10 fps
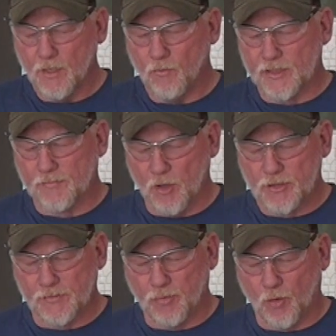What's
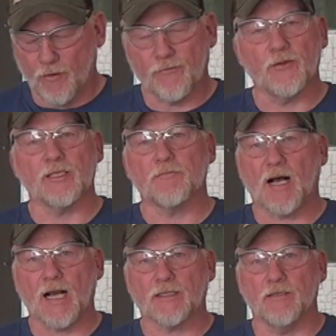most important for this
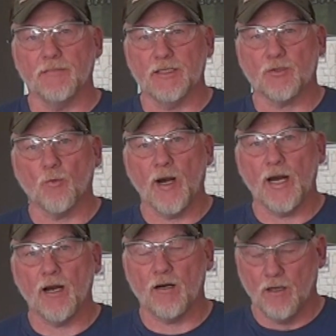box to be
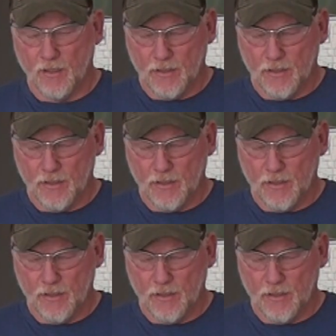square